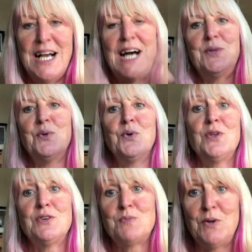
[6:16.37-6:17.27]
and all
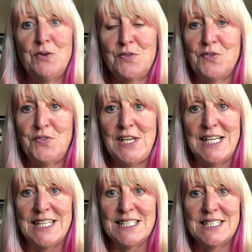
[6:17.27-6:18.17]
those beautiful
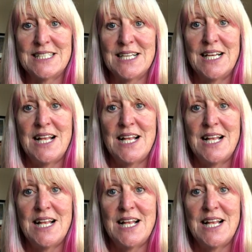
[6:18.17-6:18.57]
feelings,